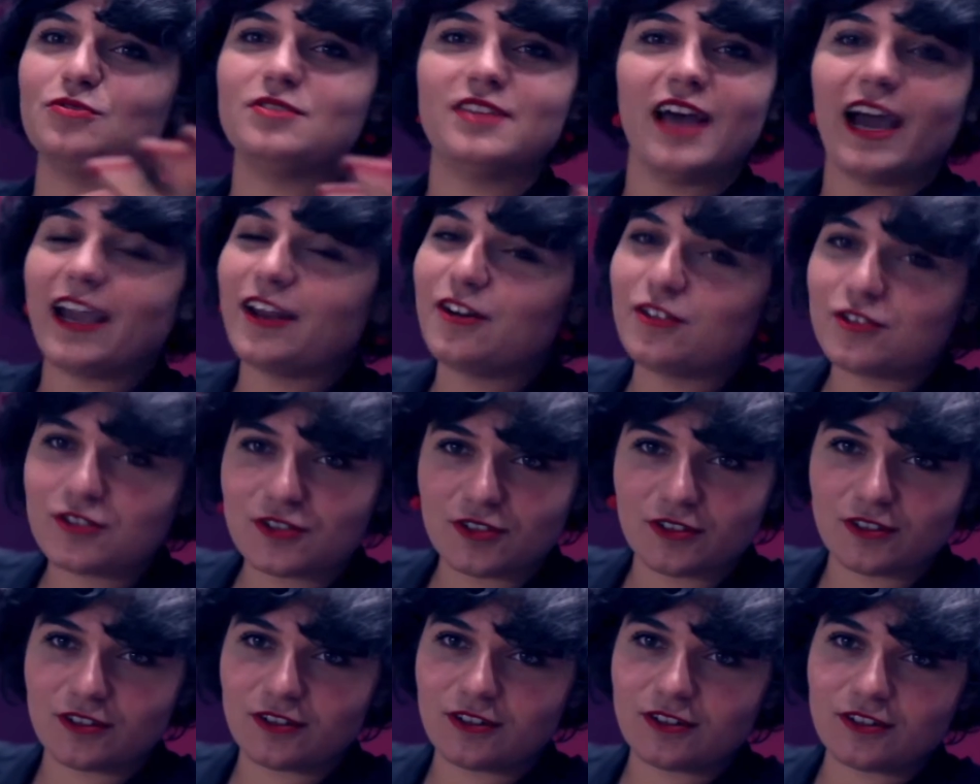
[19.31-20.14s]

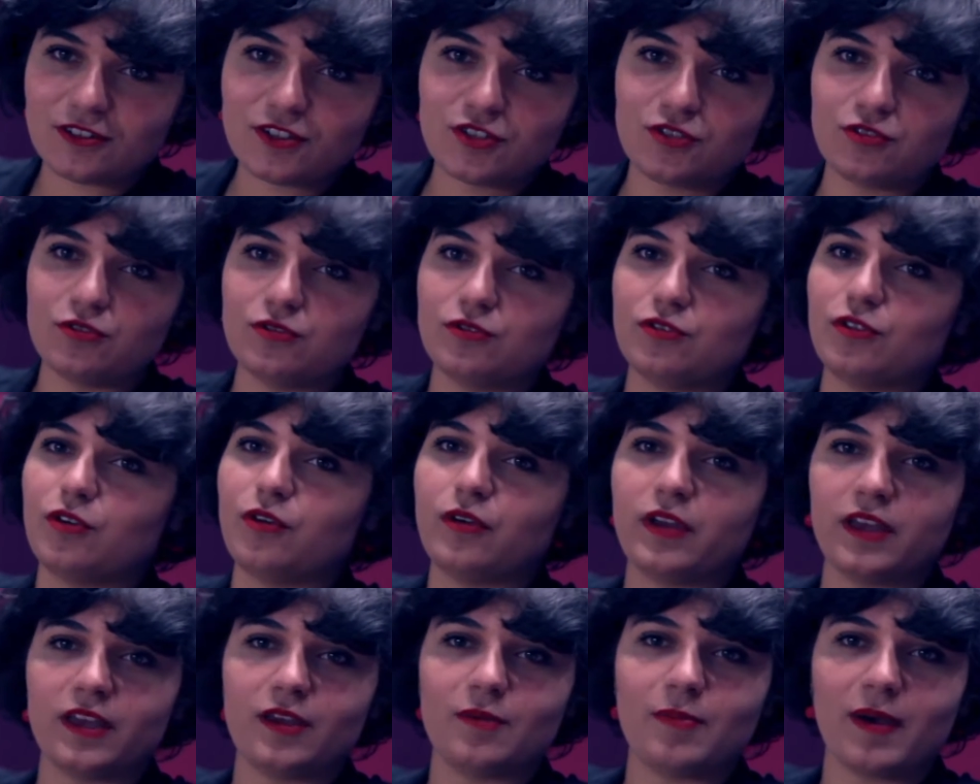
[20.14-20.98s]
dinosaur, to
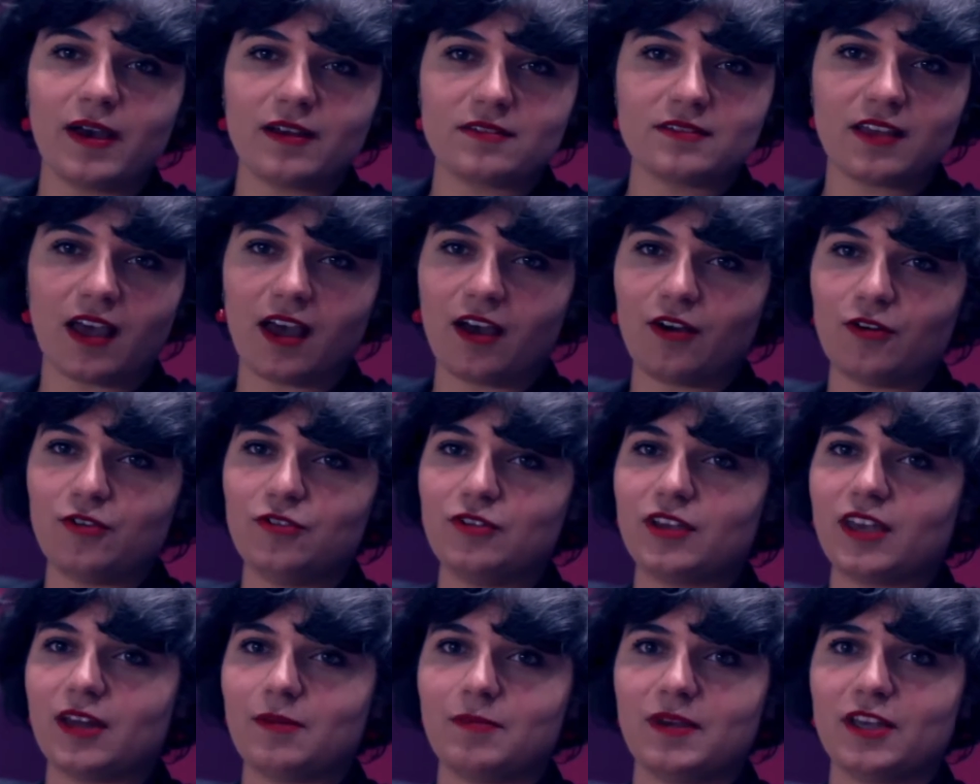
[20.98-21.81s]
knowing about how
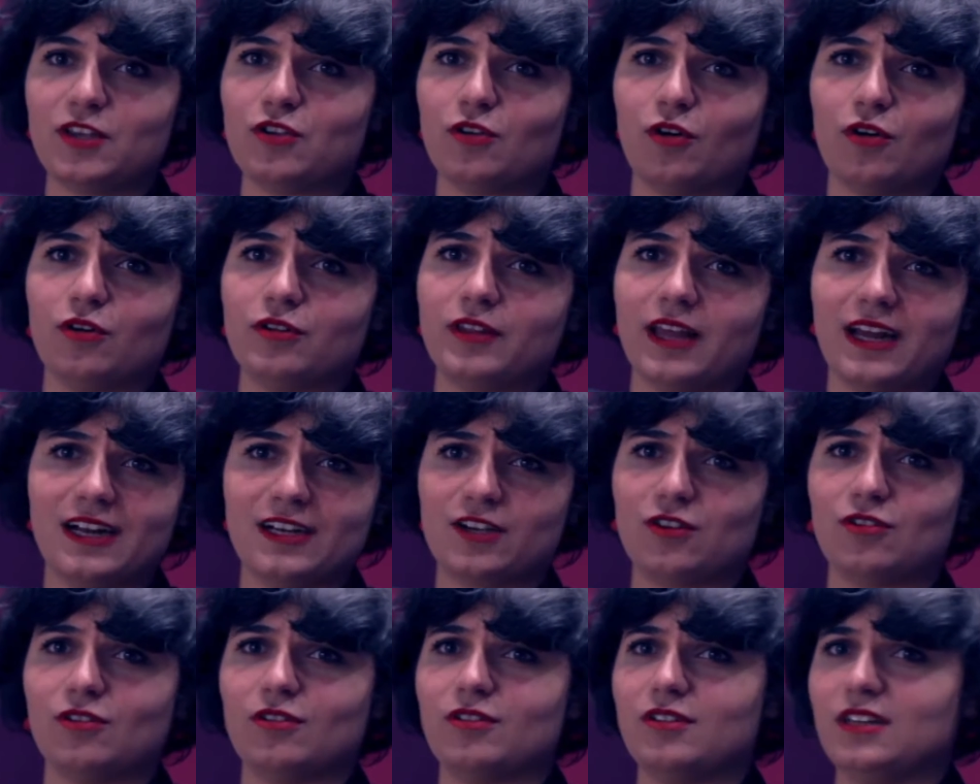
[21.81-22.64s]
you can make your own
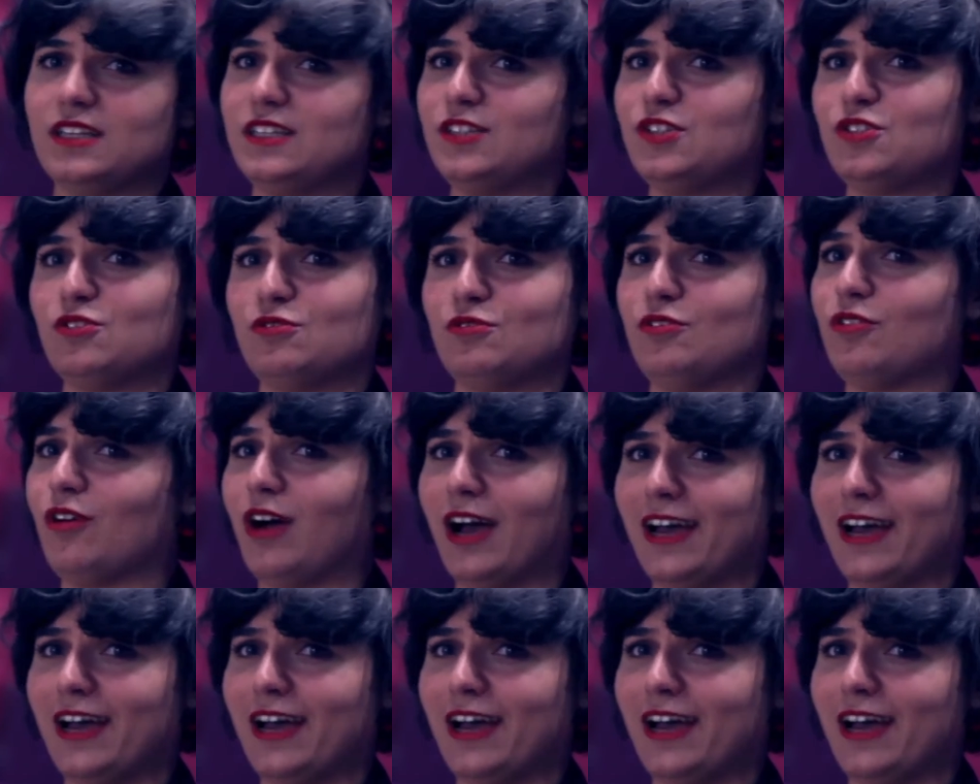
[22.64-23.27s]
alcohol into your